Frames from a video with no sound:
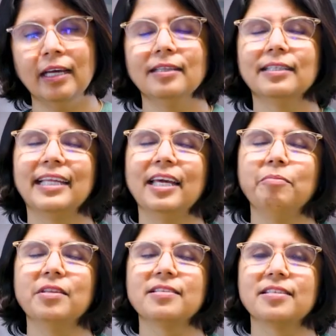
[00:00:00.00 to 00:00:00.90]
The
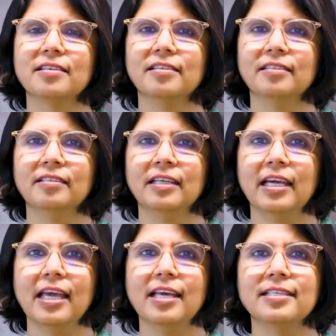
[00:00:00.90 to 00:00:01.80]
theme this year
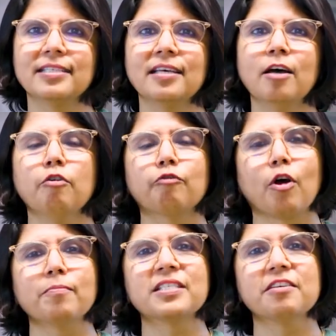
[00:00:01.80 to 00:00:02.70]
is
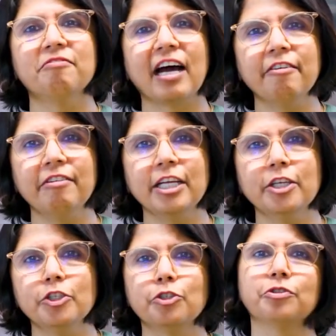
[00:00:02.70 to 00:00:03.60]
From Surviving
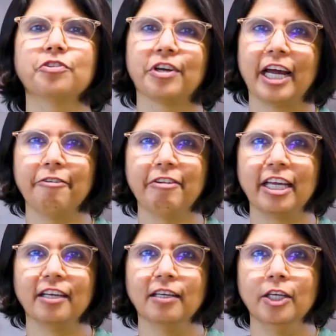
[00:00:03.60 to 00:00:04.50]
to
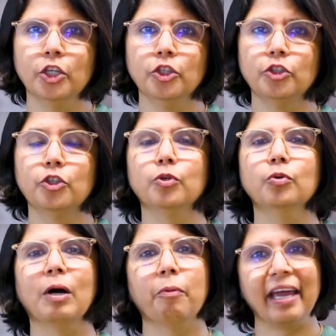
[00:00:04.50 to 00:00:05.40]
Thriving
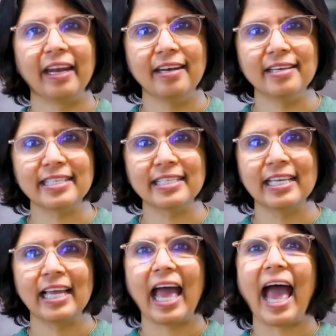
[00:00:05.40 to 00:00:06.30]
through awareness,
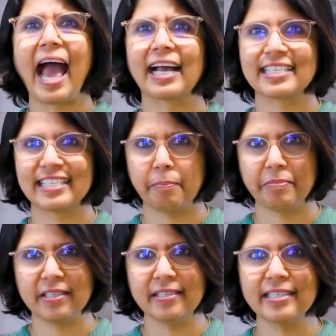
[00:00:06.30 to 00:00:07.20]

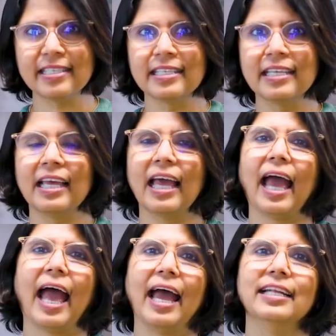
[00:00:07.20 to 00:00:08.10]
acceptance
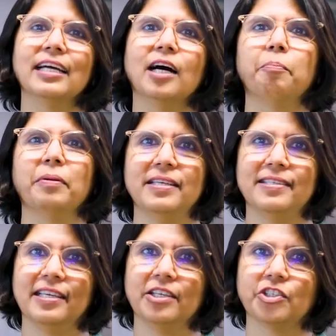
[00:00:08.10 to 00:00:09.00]
and
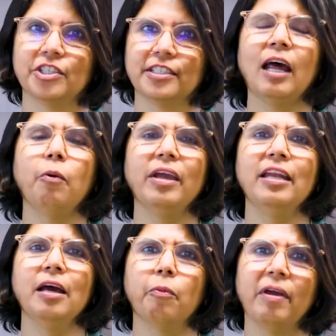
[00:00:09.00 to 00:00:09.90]
appreciation. Now,
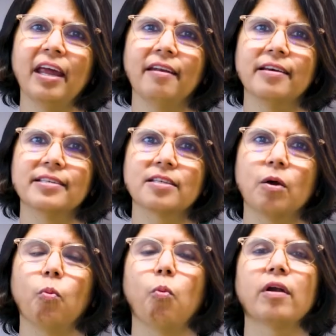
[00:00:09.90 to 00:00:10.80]
in awareness,
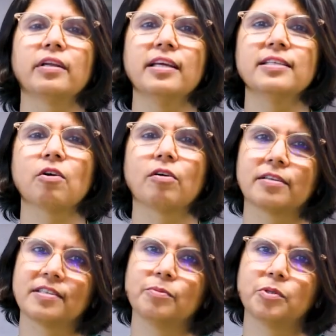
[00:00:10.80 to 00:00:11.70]
what is
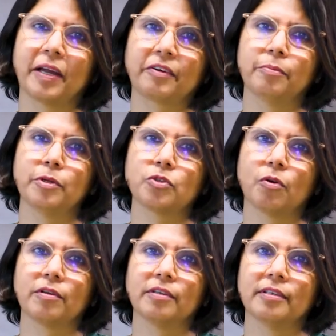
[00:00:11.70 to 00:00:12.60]
autism spectrum
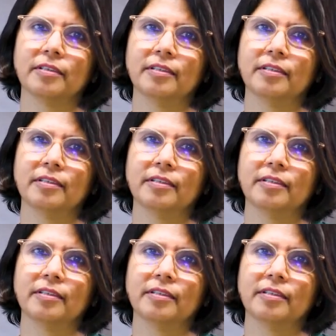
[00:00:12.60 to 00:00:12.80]
disorder?